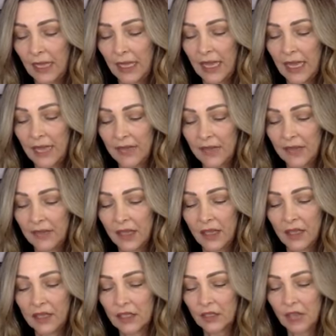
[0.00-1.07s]
And then they
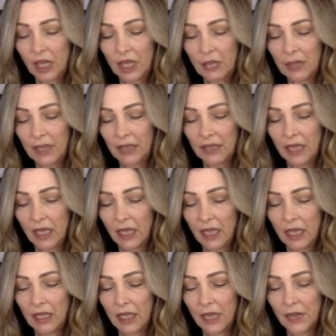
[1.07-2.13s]
also talk about
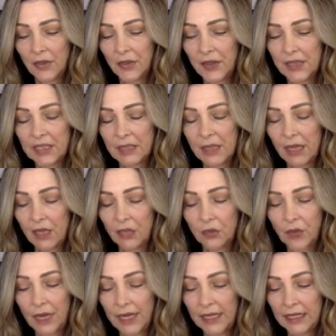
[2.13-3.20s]
other things about
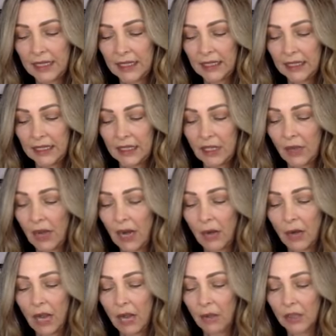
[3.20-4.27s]
grading,
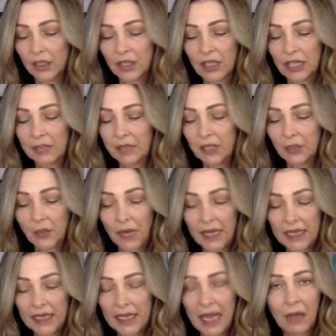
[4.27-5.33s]
how will a child be
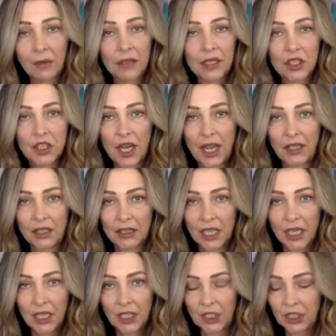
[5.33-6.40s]
graded? How will a child,
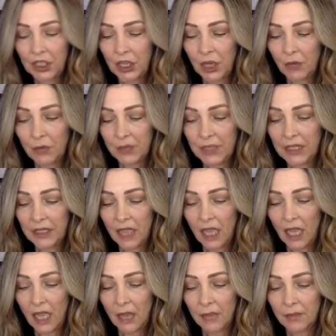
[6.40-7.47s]
be
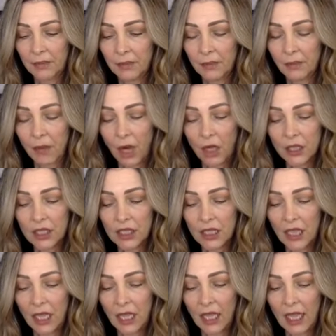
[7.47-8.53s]
marked
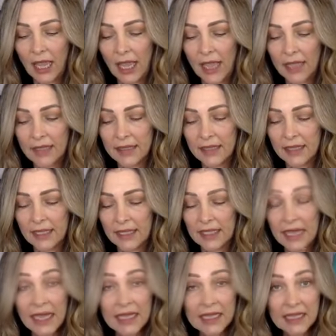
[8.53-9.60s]
as in
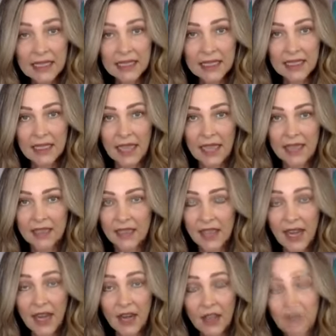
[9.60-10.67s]
attendance, as
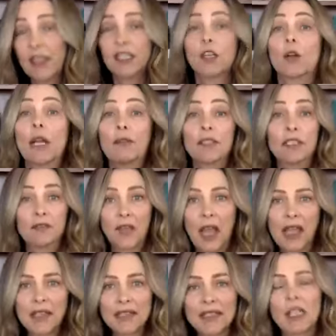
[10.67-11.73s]
there if they don't have a
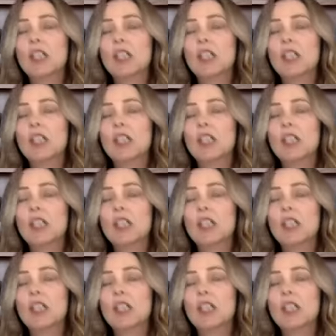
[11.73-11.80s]
device.